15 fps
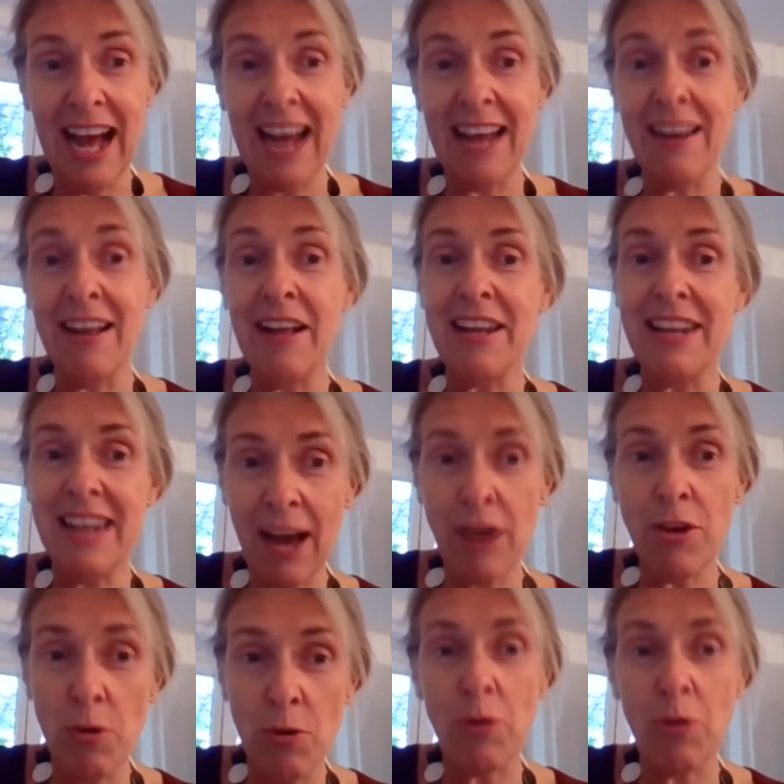And now
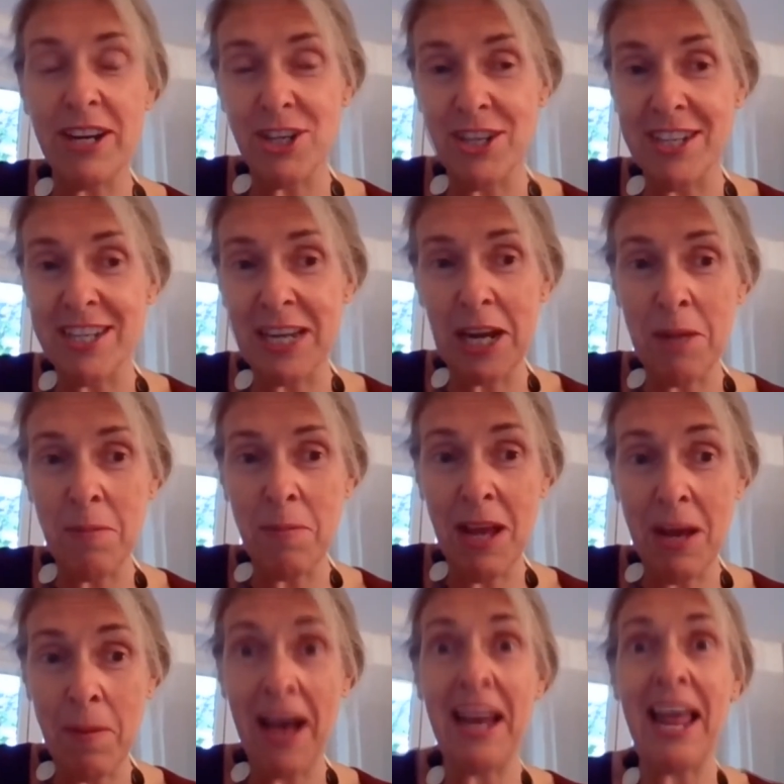your questions are going to be
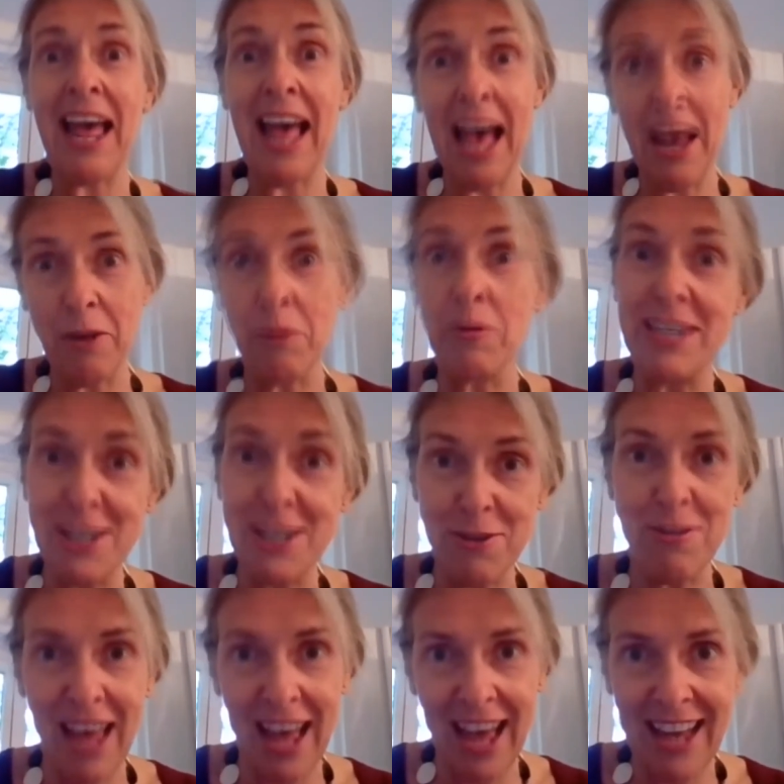about how do we
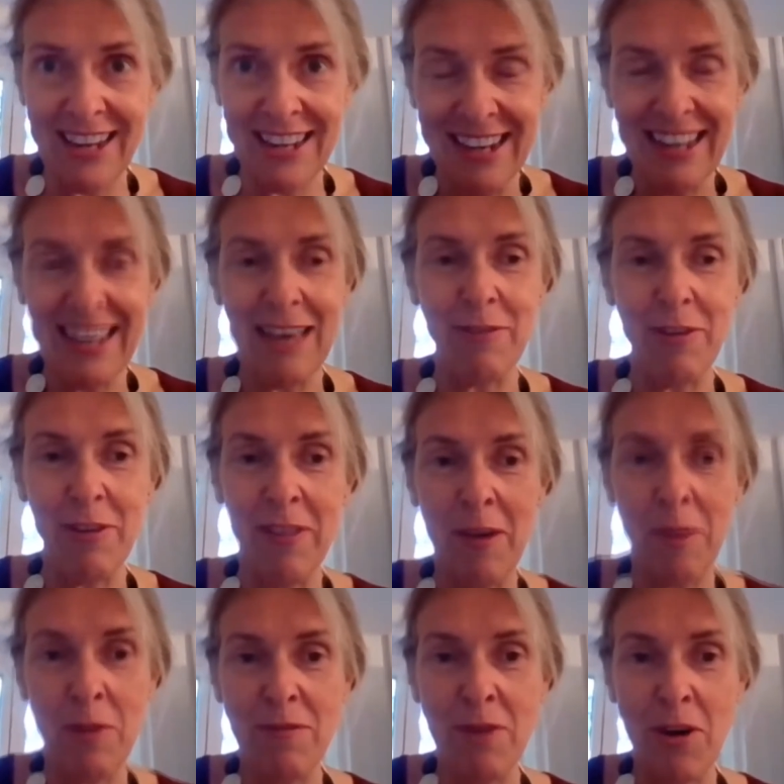do that, given
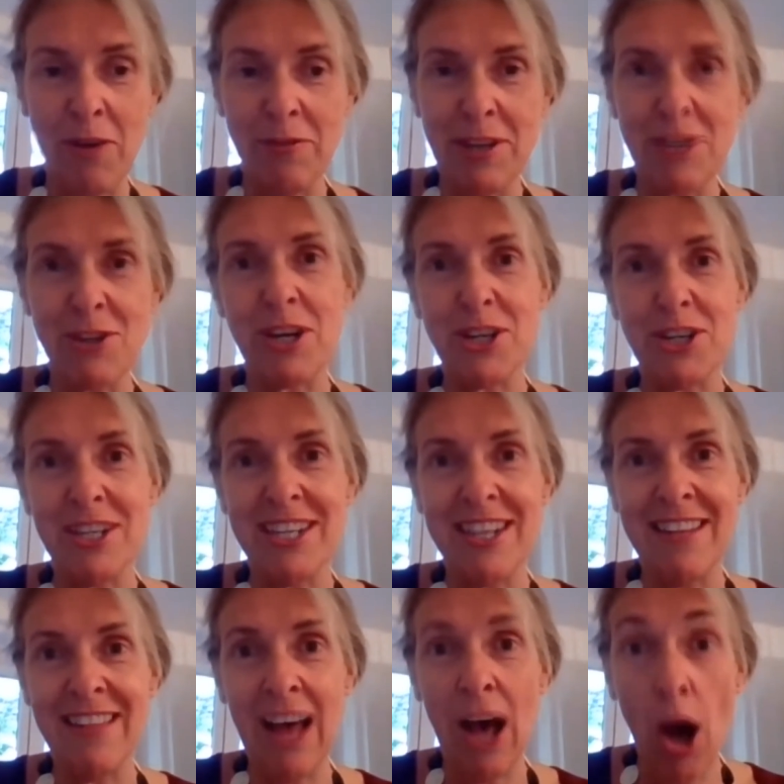that we've got restrictions
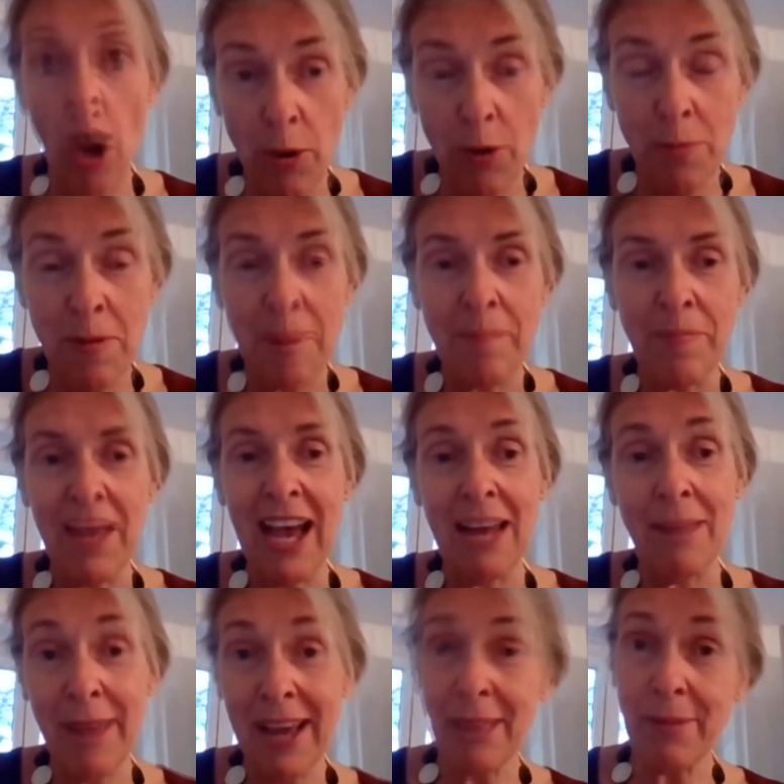in the home
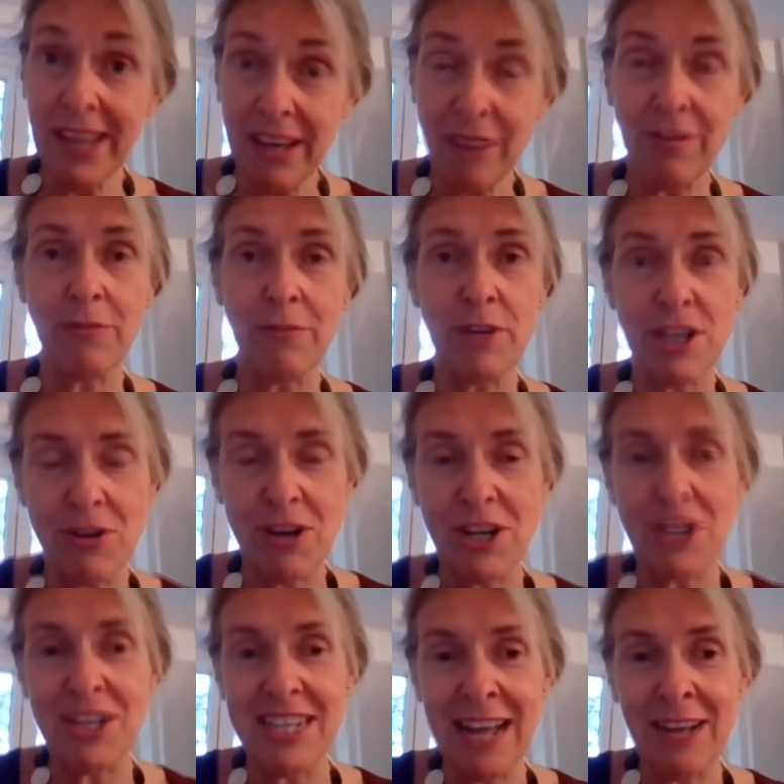and maybe even
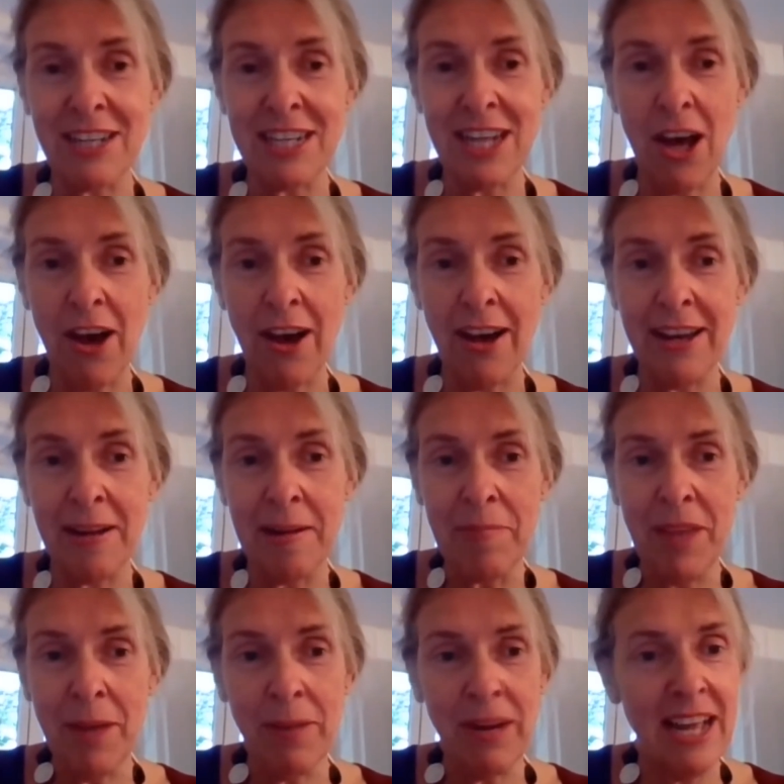restrictions outside.
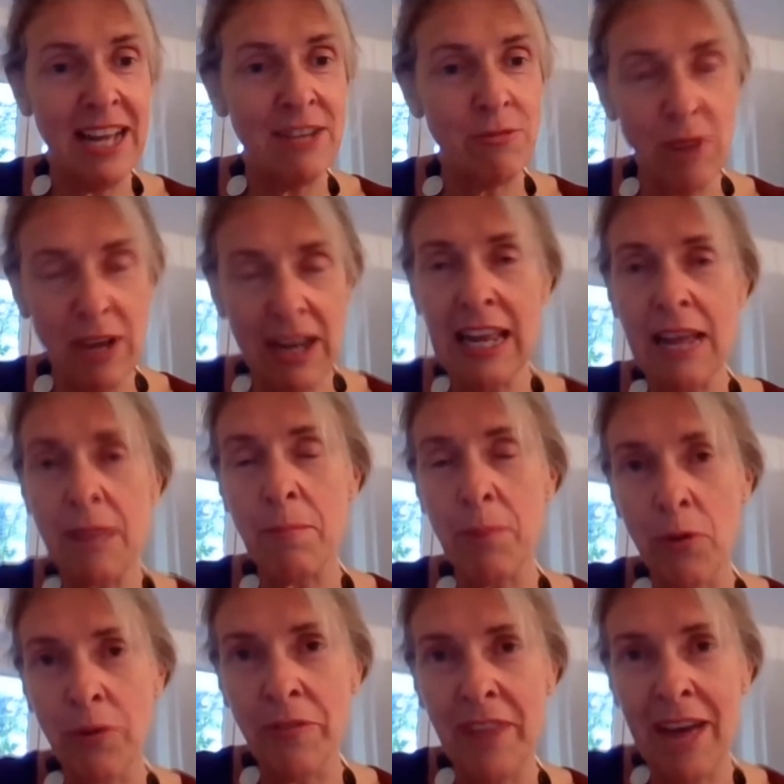But it's really
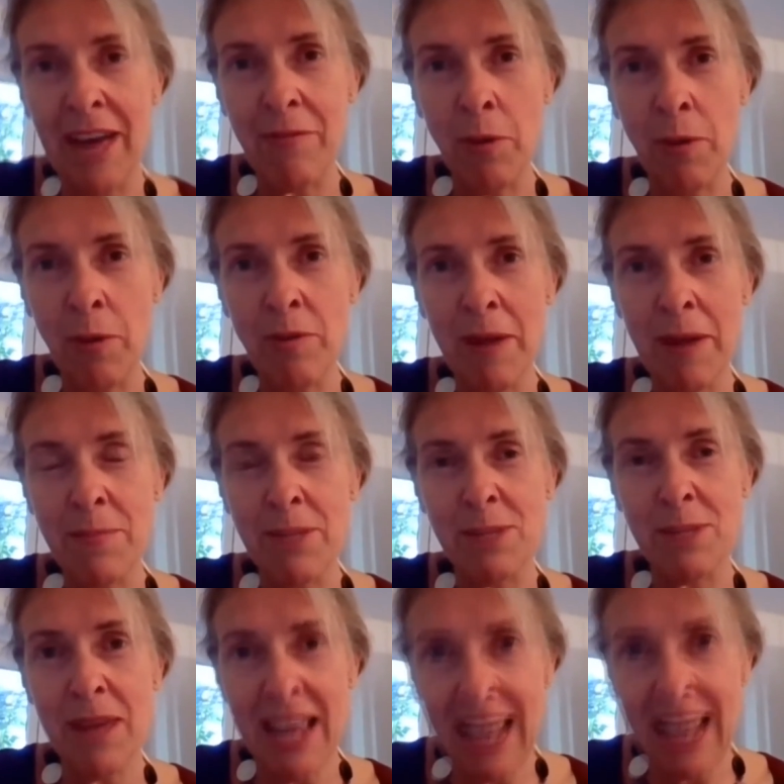important, everyone
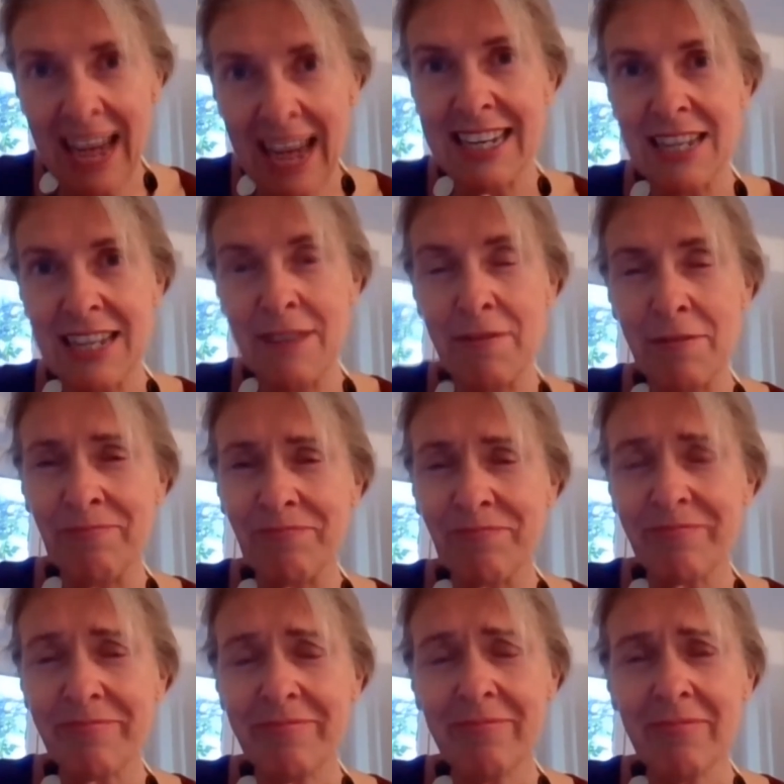remembers, being active
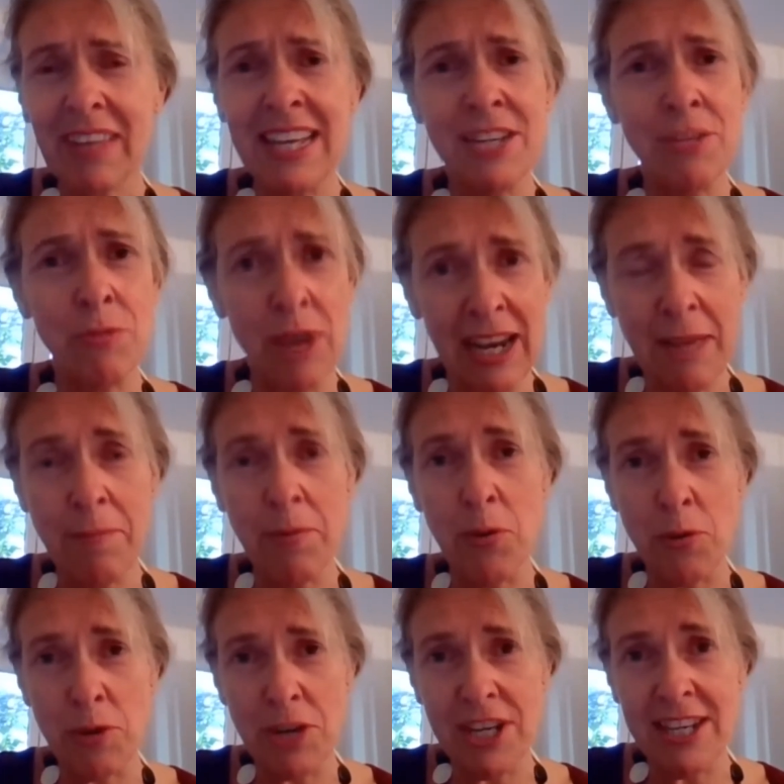is really
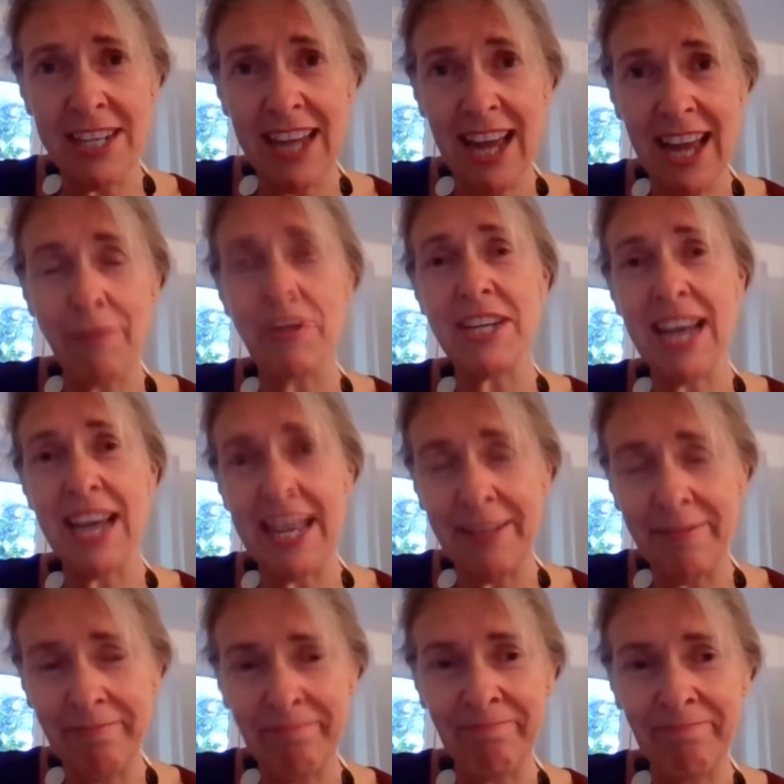important every day.
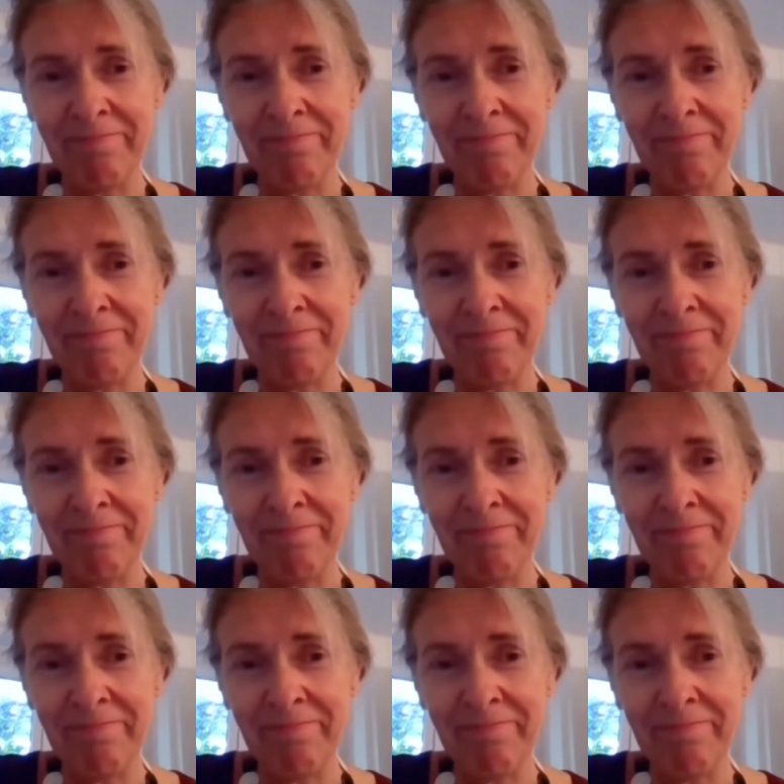